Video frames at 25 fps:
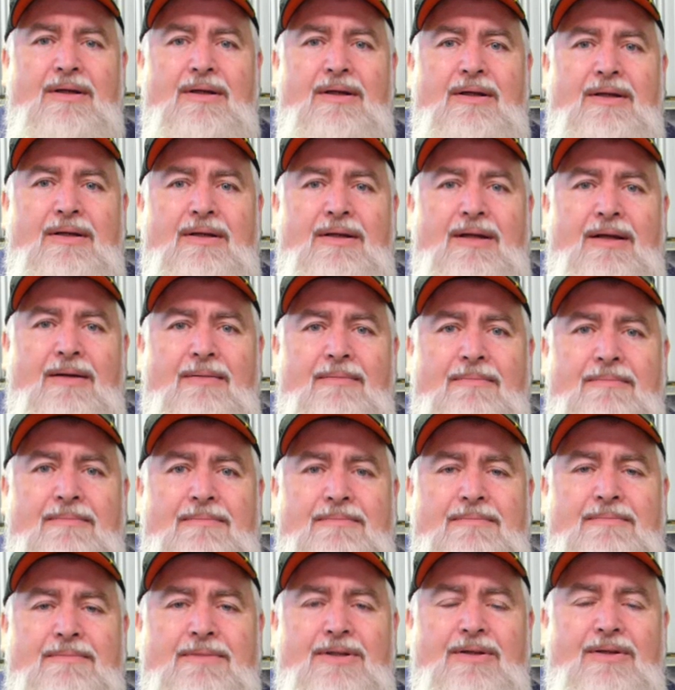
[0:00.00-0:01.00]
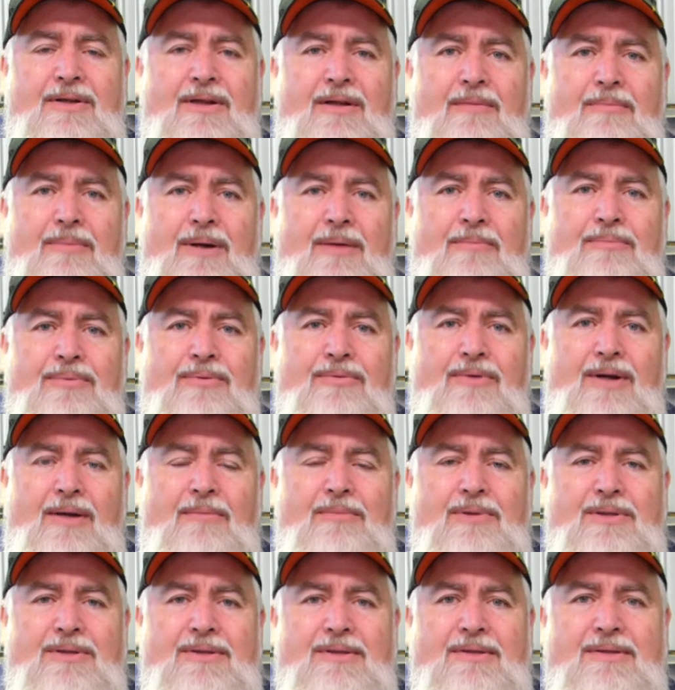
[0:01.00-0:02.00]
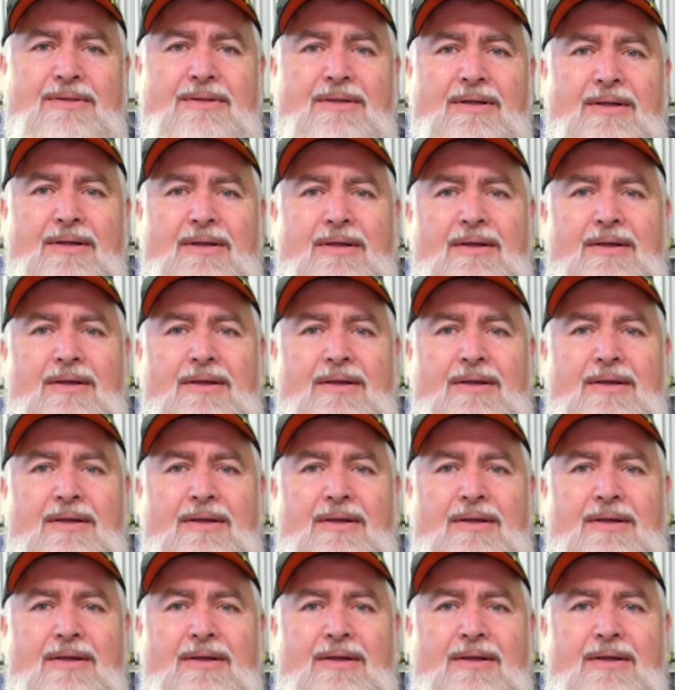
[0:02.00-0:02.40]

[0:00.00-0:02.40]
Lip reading: and new little bumper rubbers, and